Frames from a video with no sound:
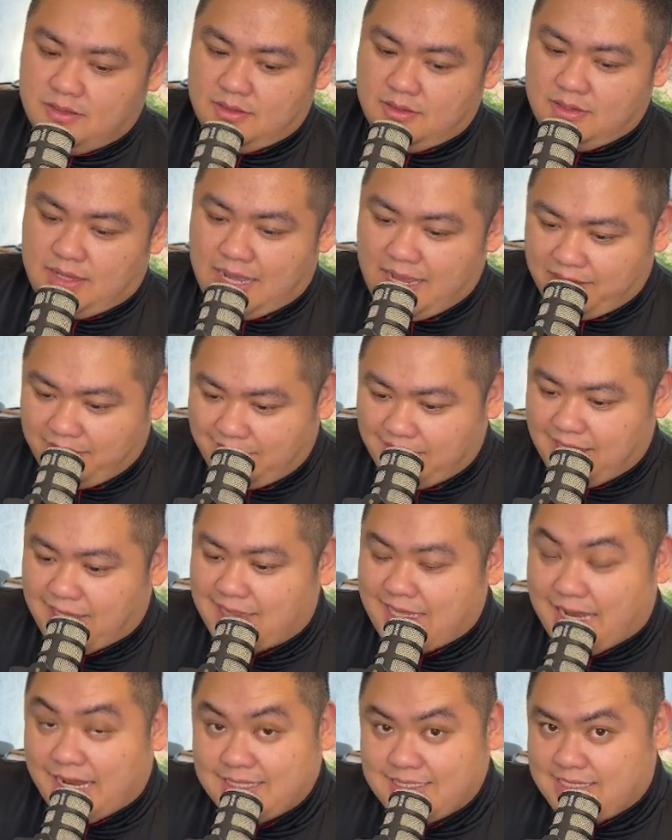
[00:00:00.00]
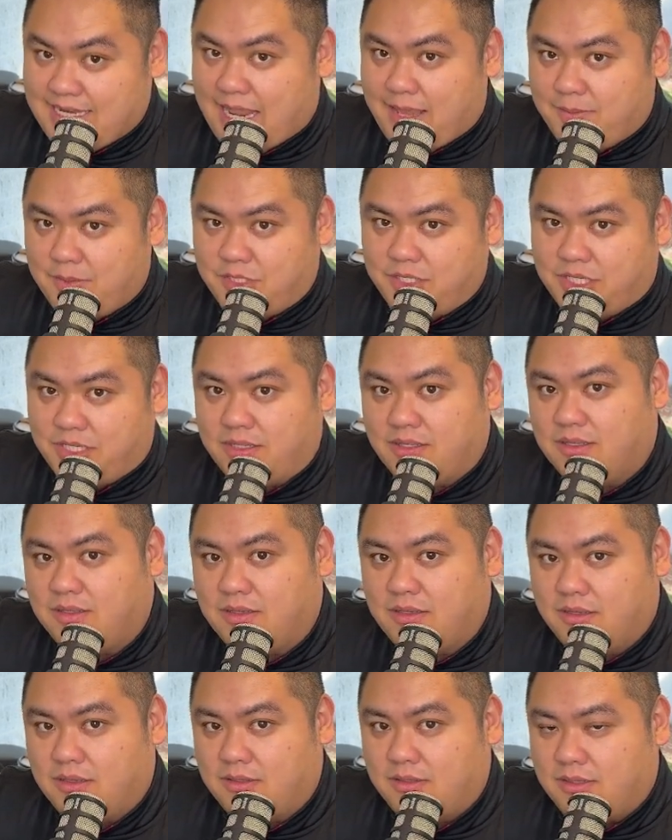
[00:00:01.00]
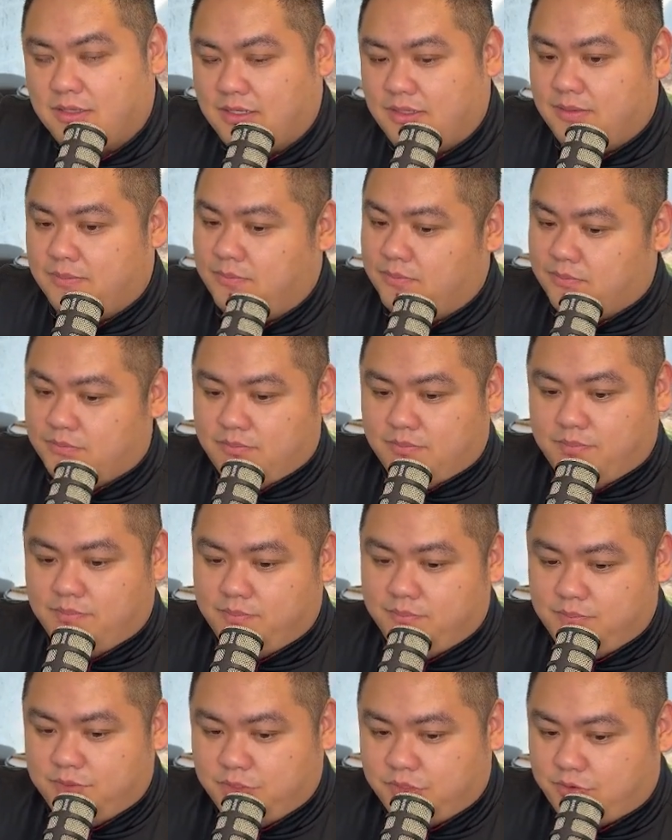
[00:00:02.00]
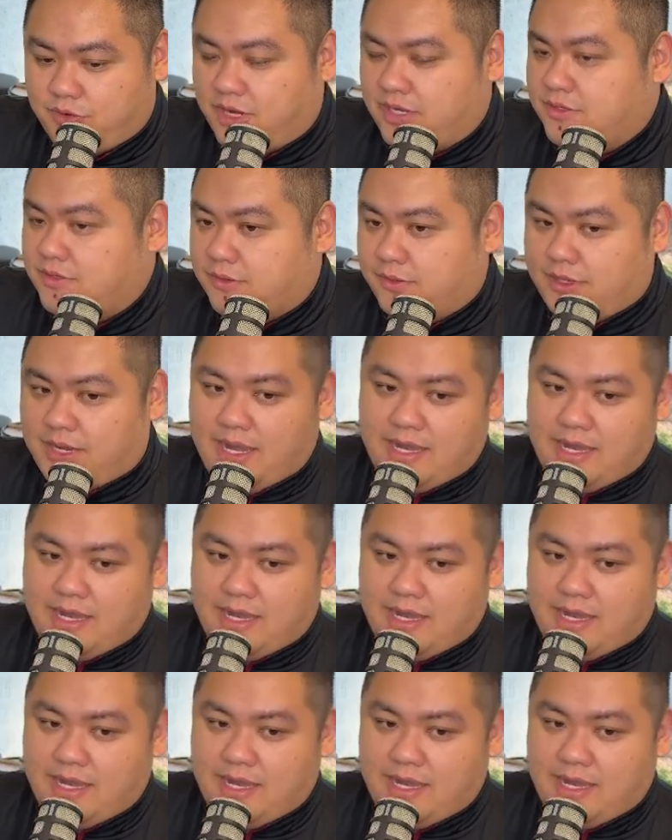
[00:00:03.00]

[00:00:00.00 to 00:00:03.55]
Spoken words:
I think that it's damaging. Straight to it.